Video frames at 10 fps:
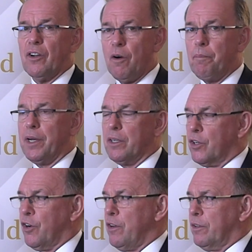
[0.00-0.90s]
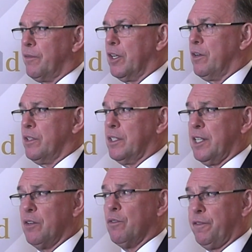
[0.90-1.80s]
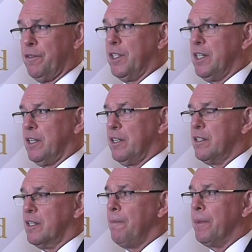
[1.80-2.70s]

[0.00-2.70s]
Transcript: compound growth over the last 10 or 15 years